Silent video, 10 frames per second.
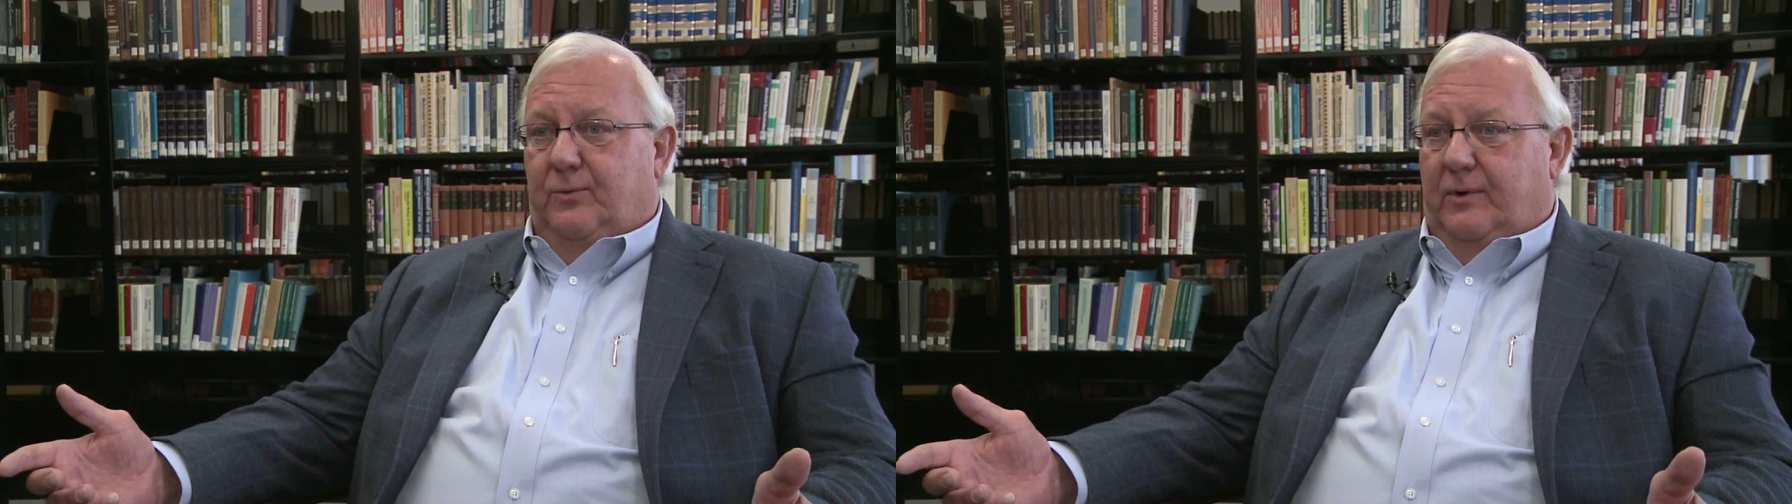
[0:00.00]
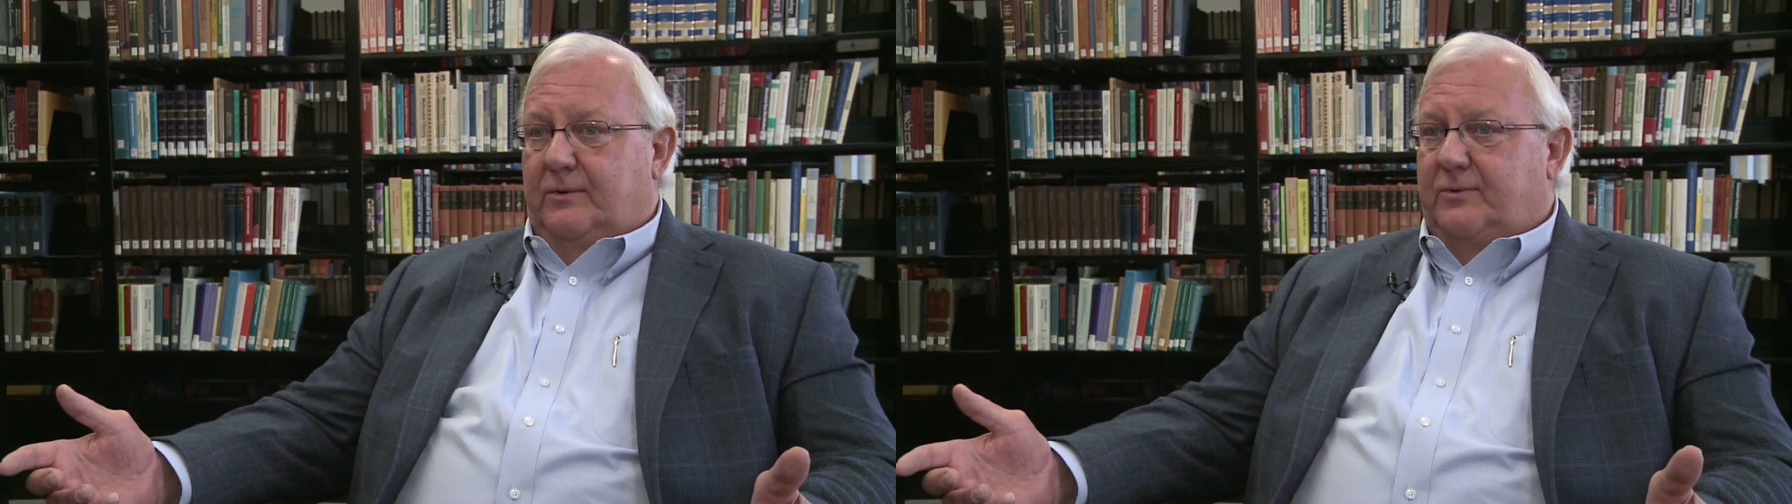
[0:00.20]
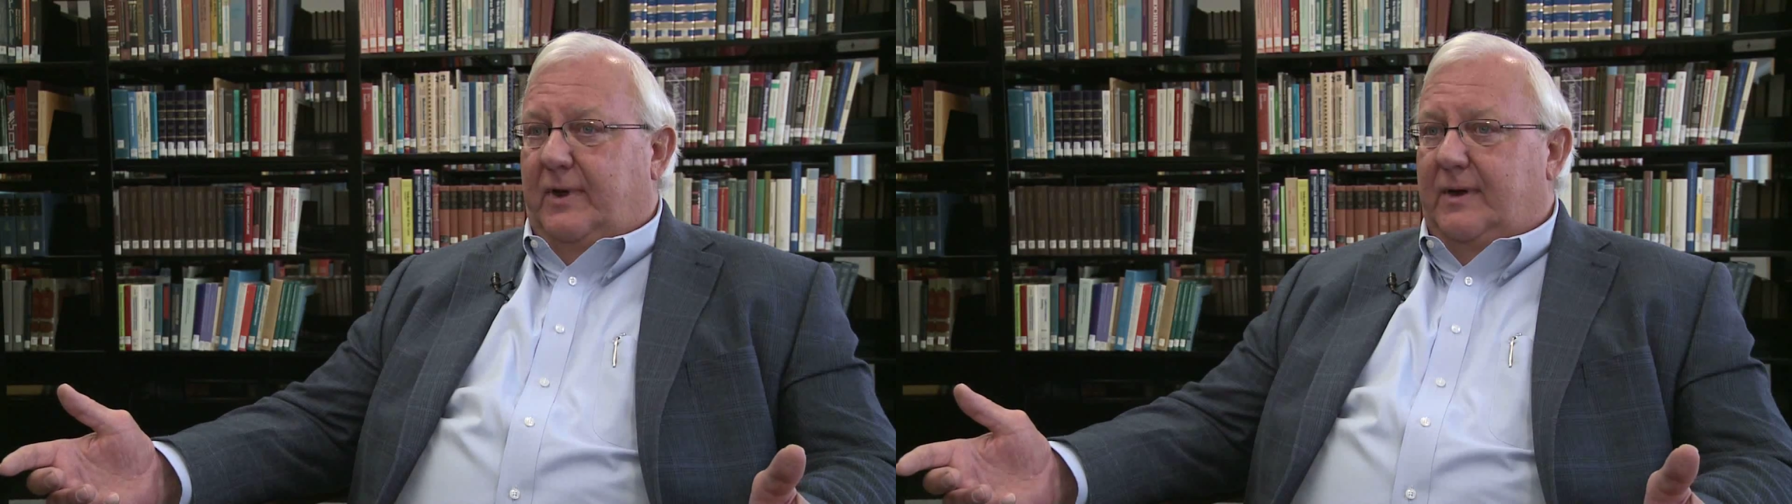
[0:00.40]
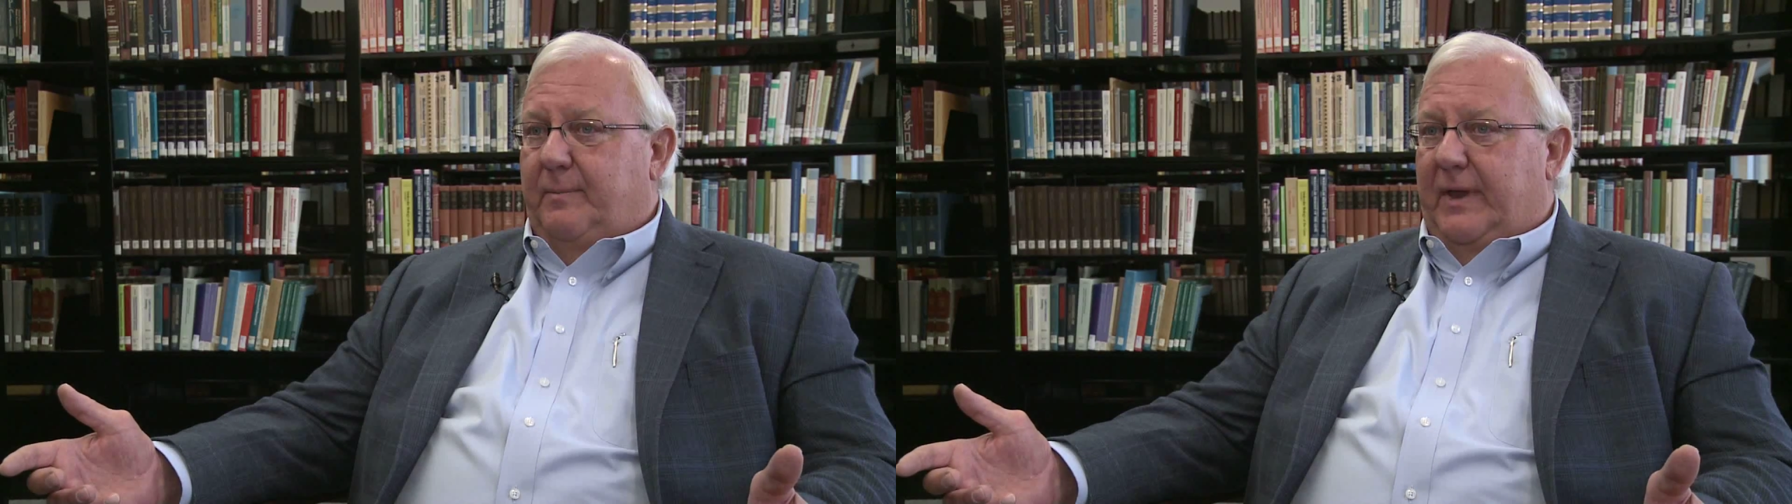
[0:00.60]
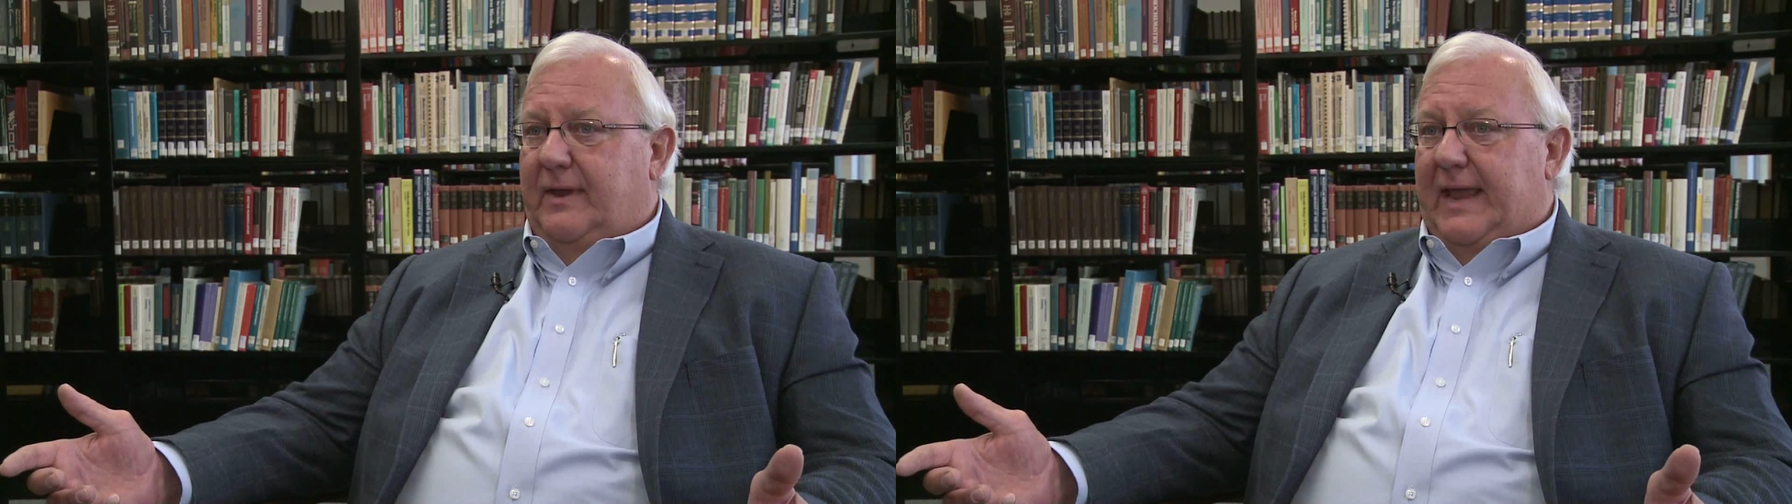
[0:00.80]
were trying to
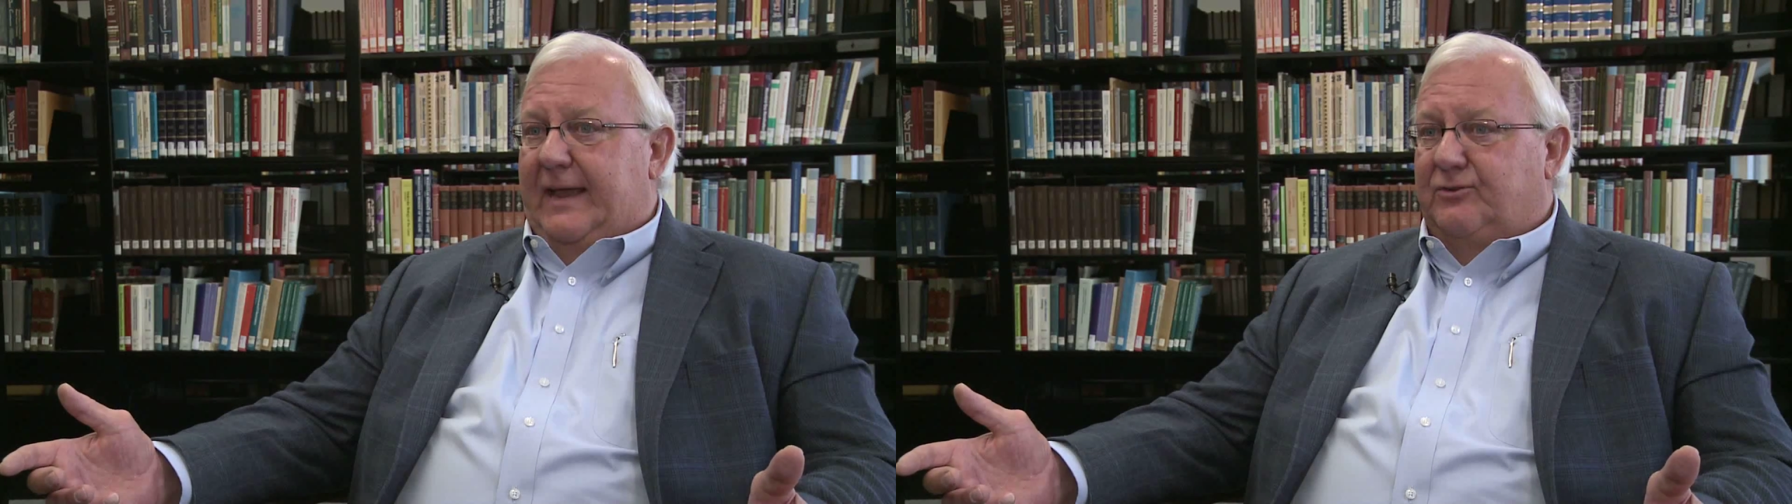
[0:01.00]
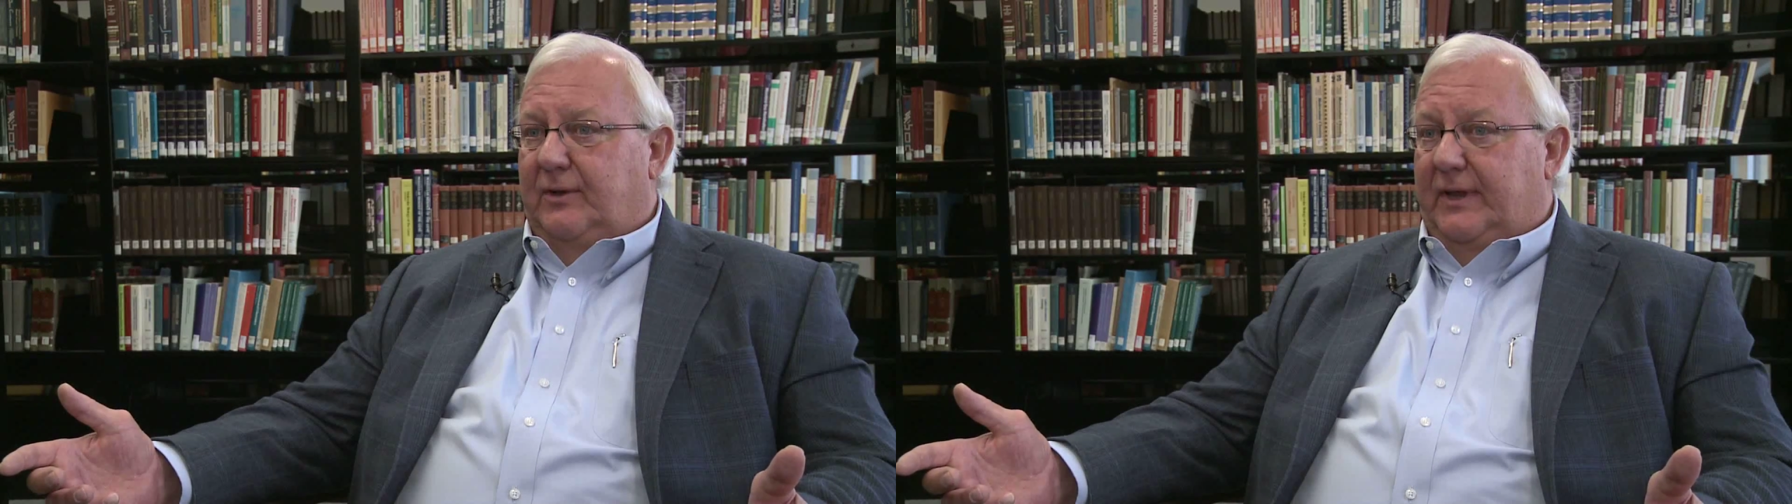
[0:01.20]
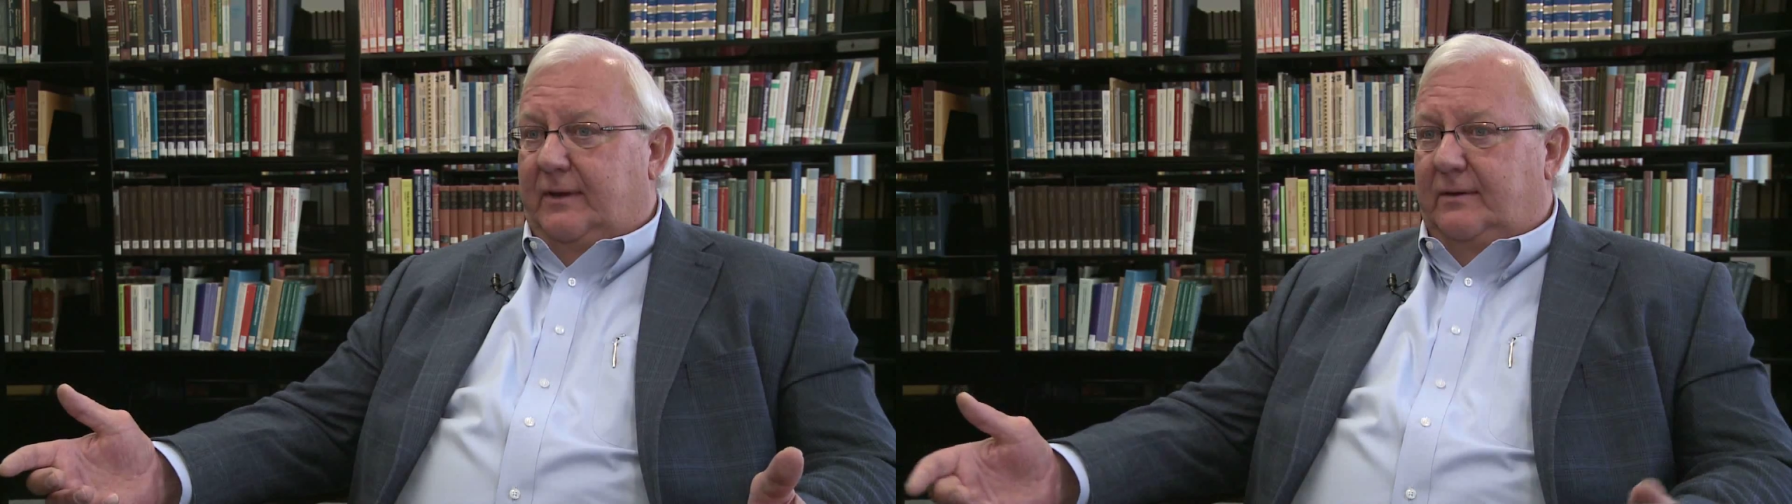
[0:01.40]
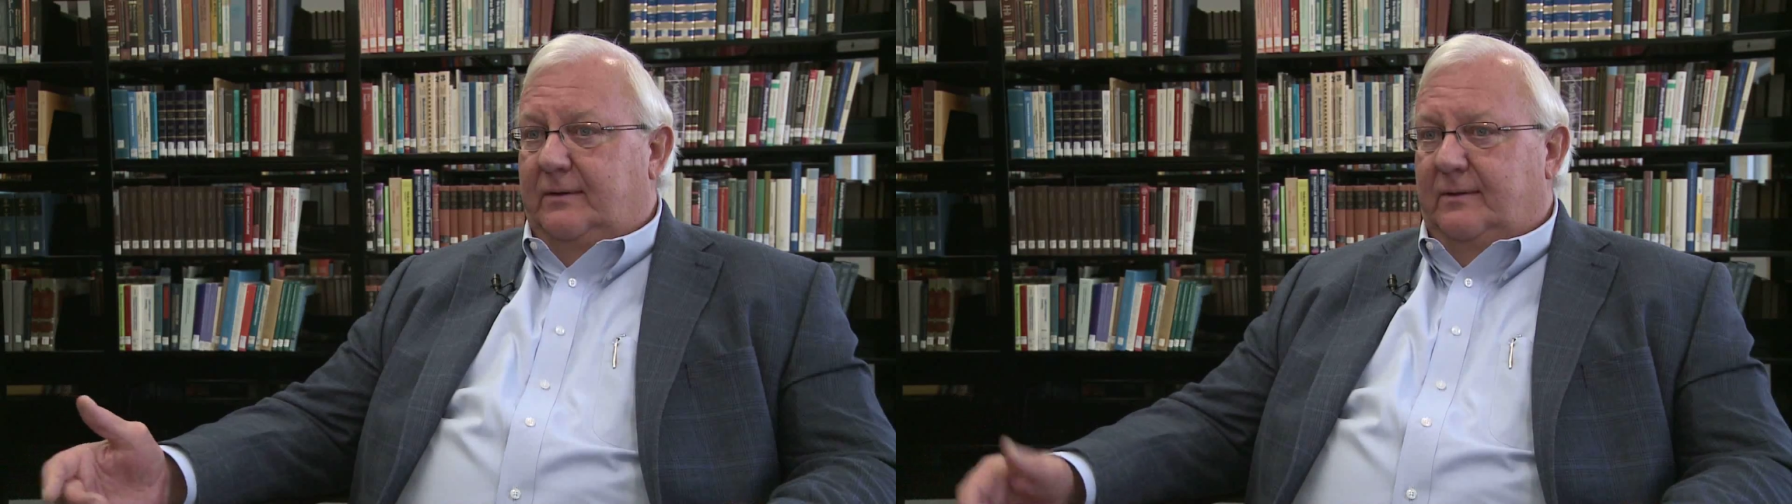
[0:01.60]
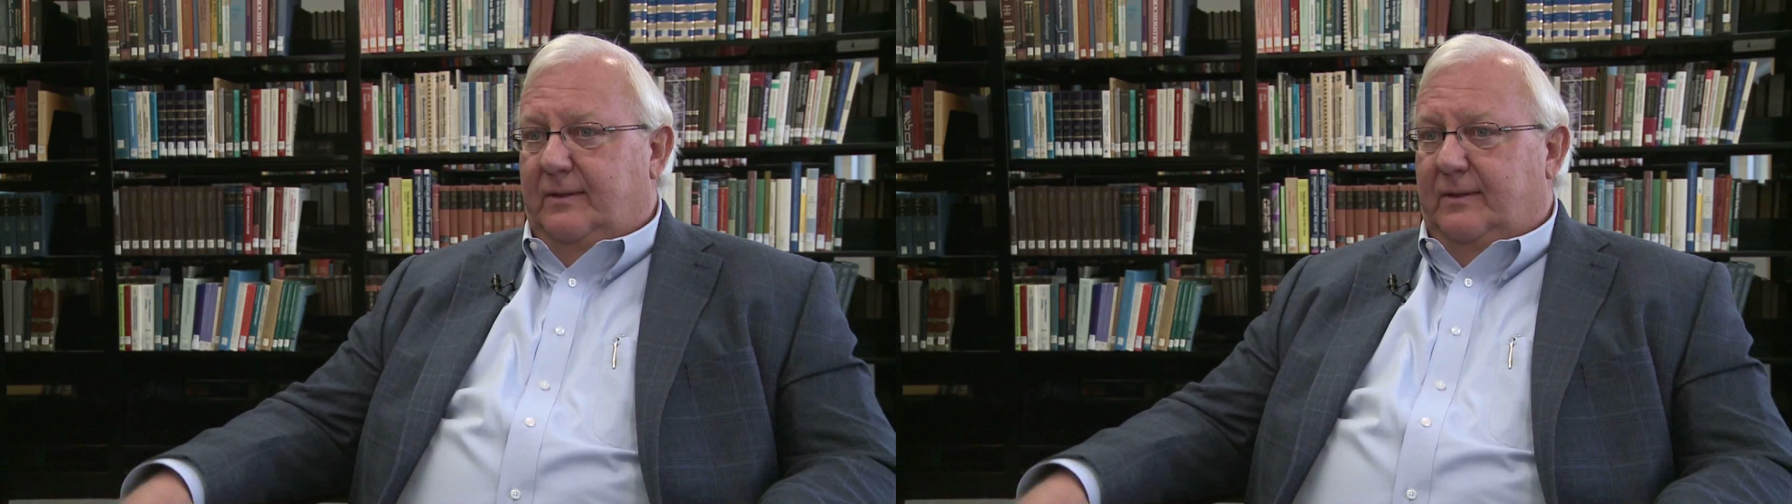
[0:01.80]
make gasoline.